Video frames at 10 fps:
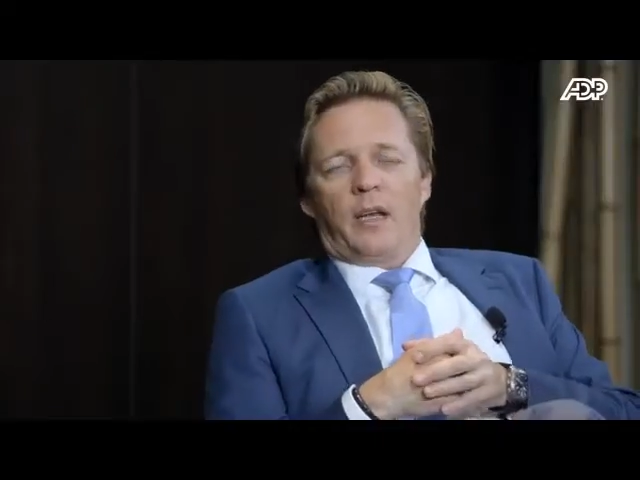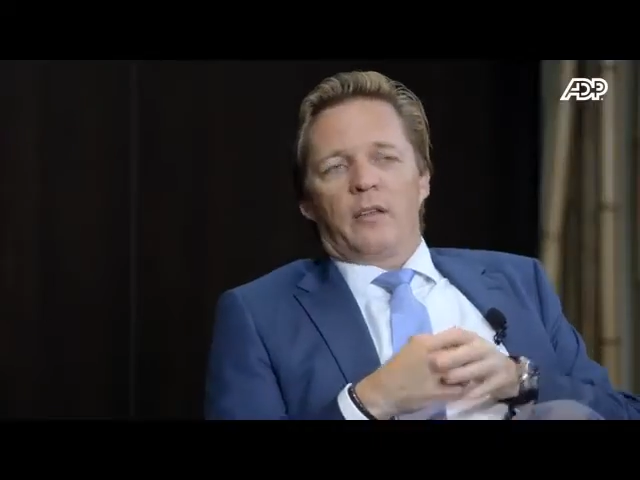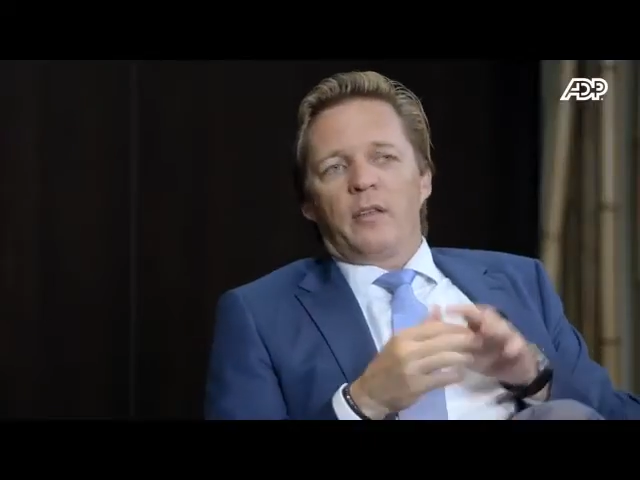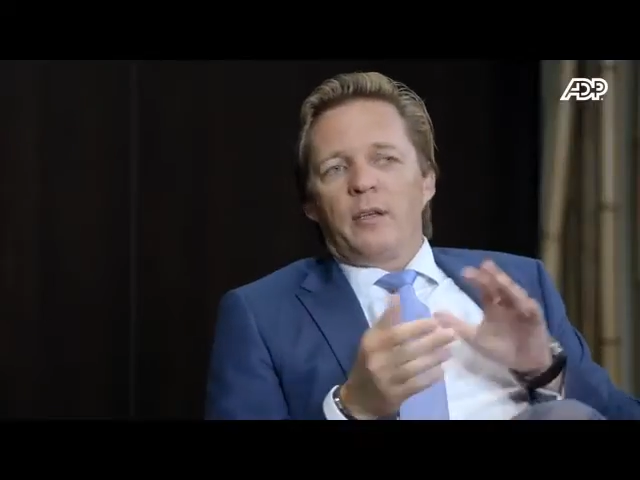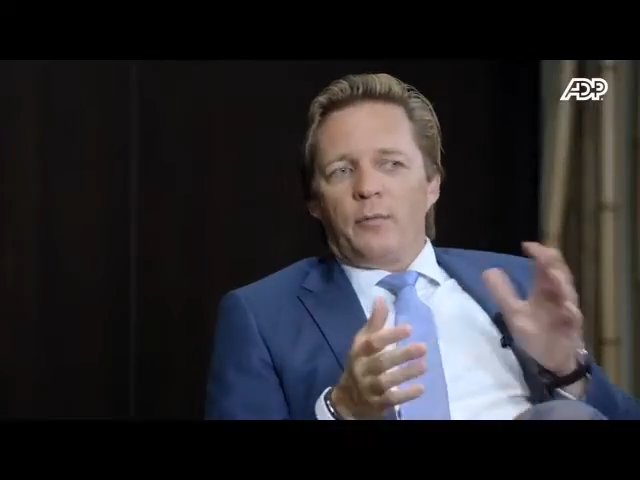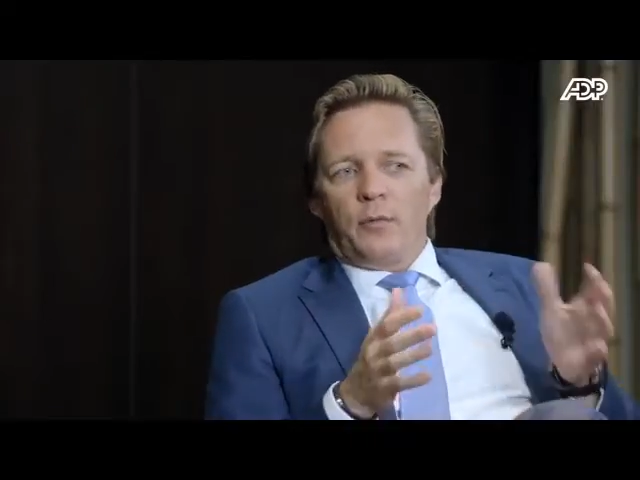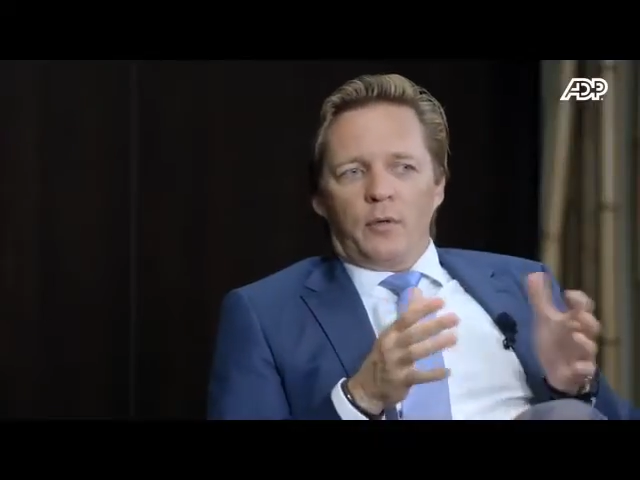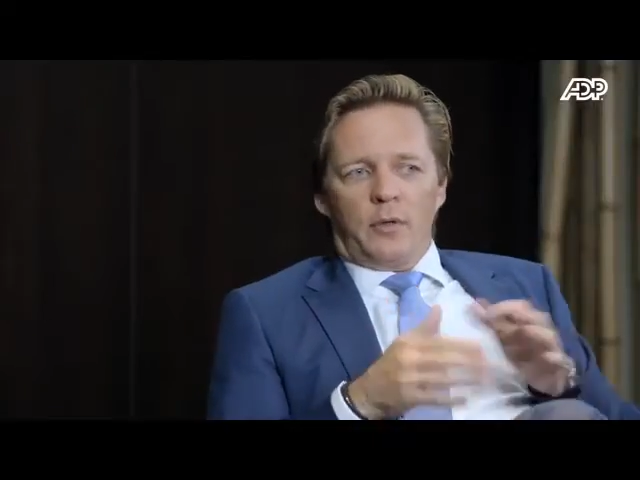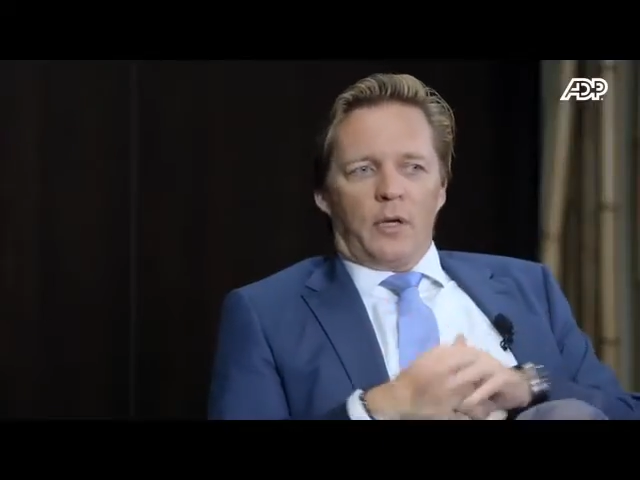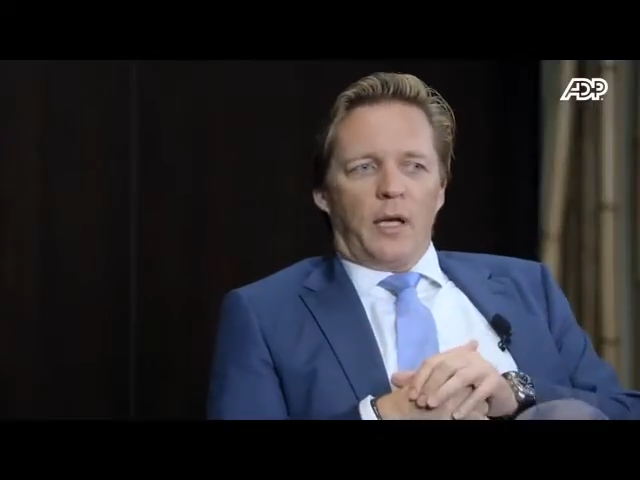And I think
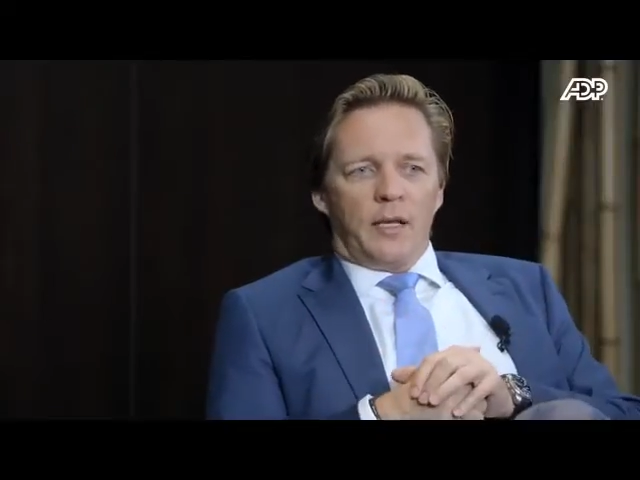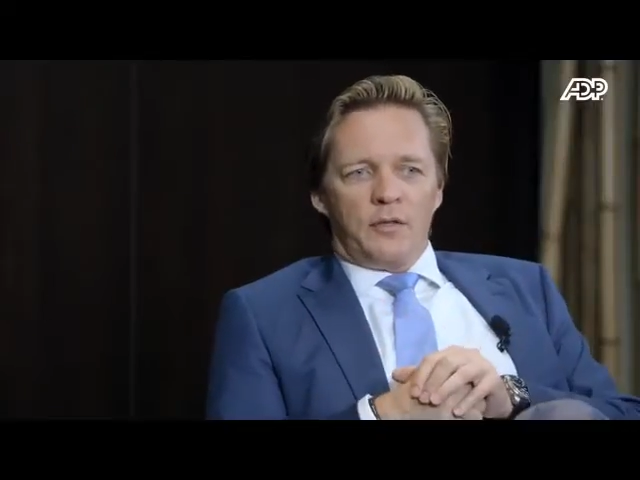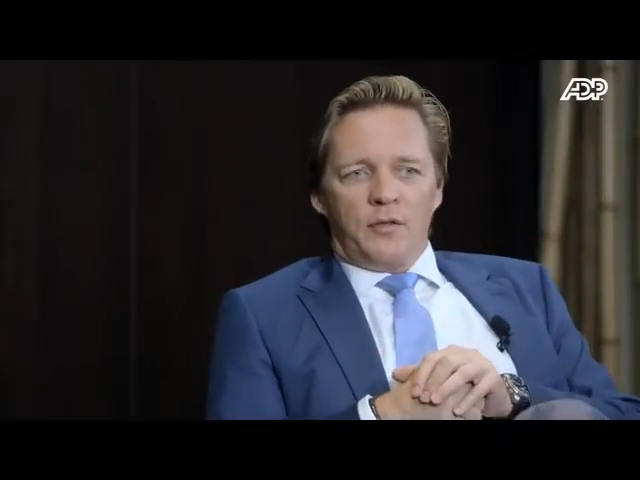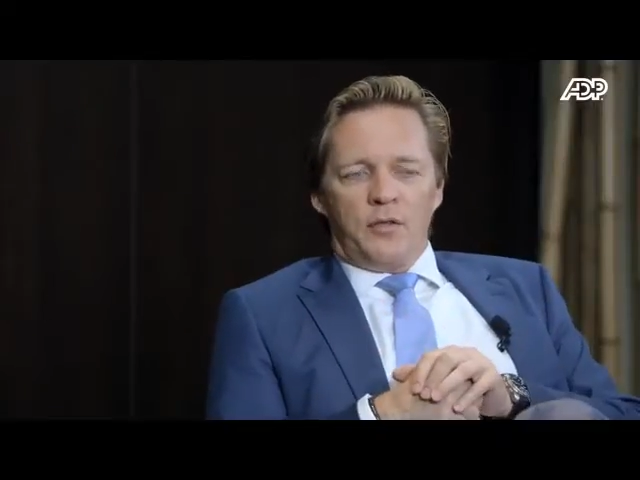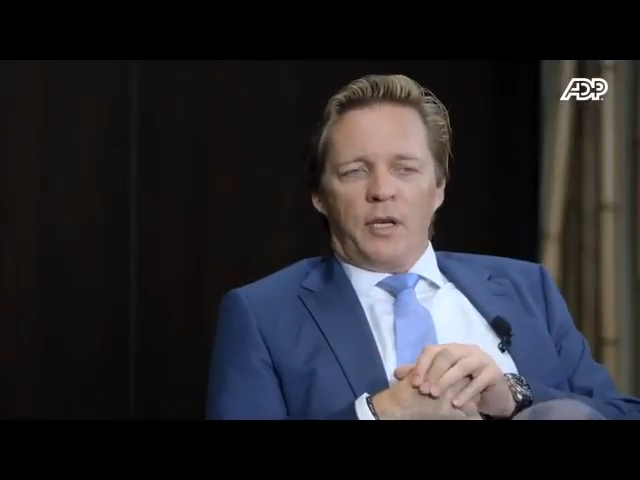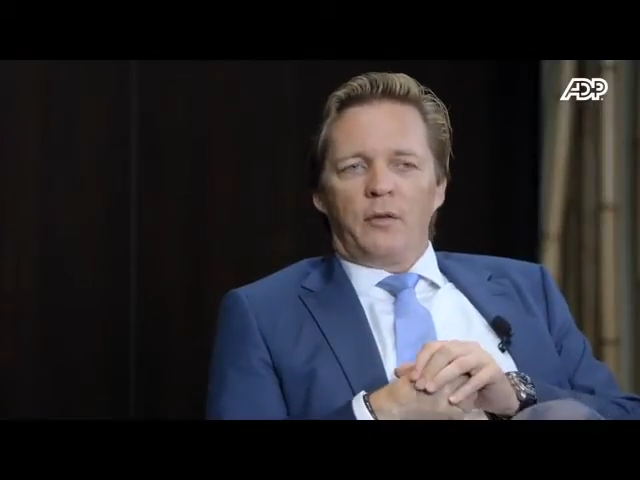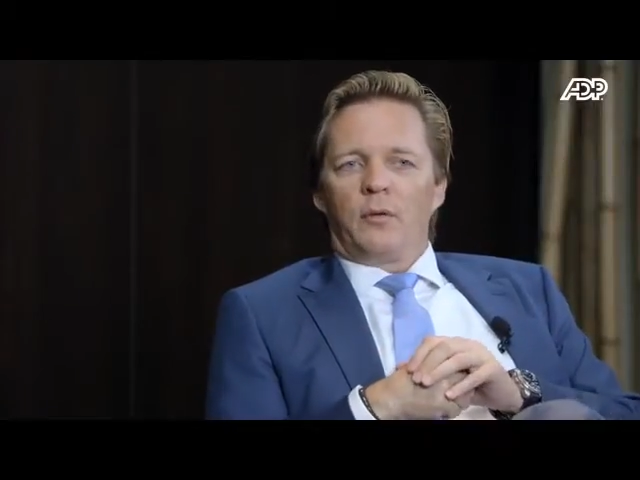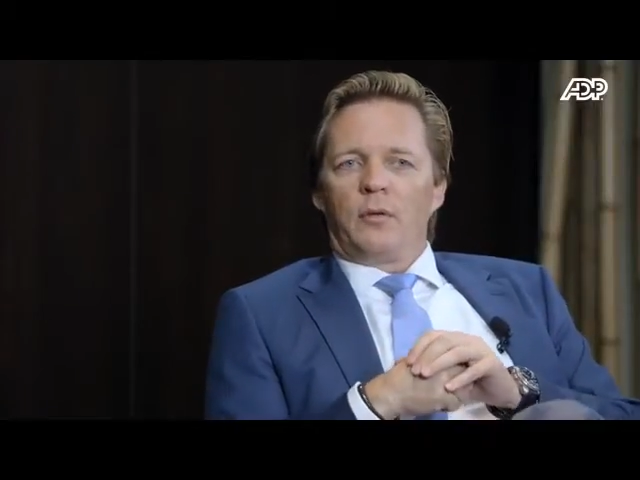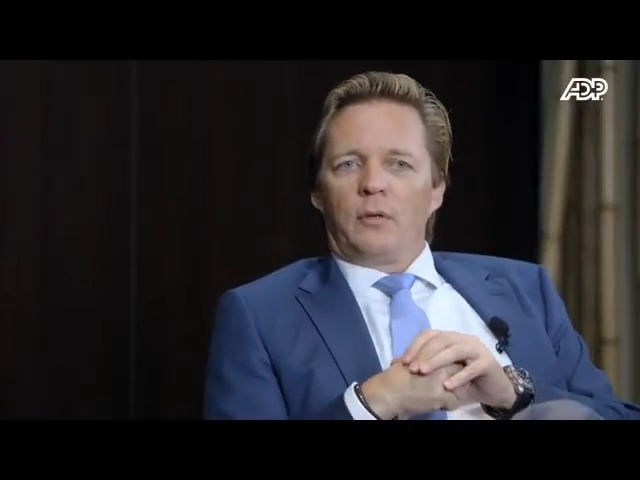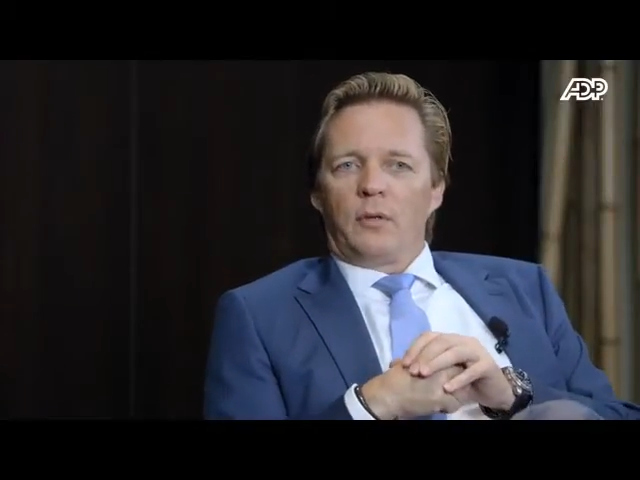as a
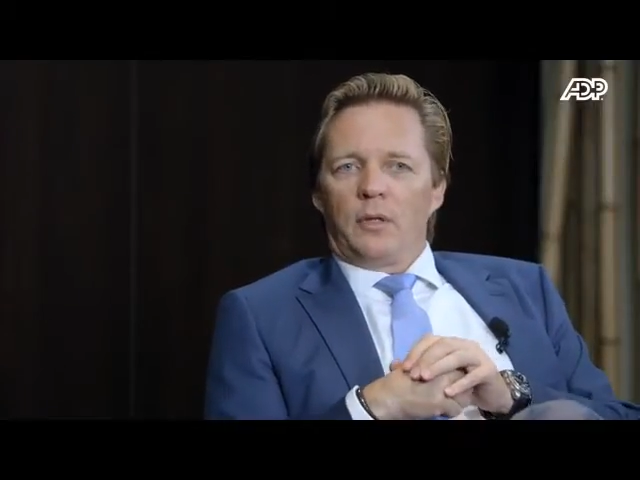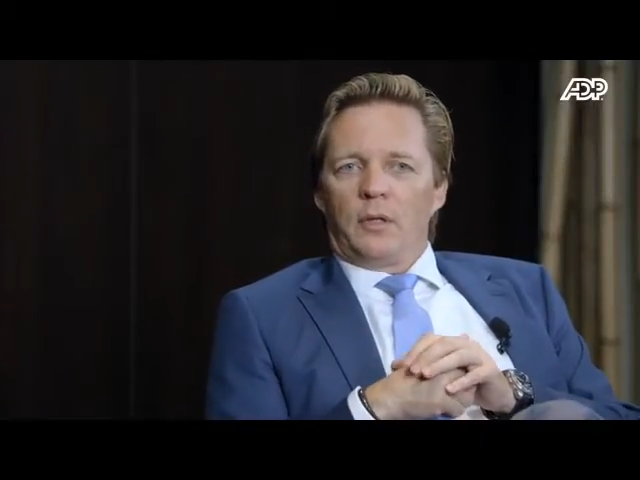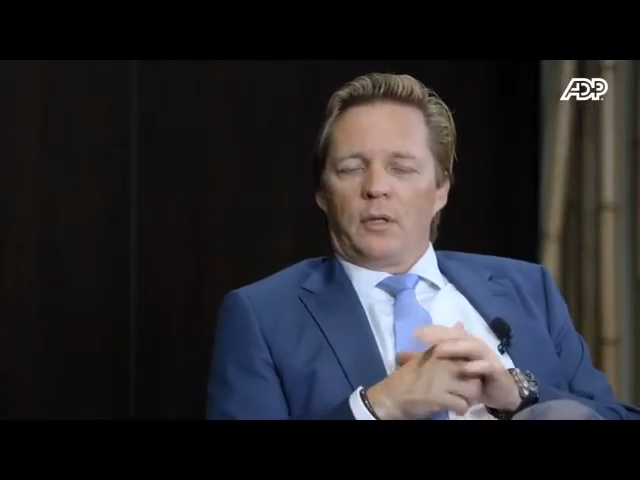general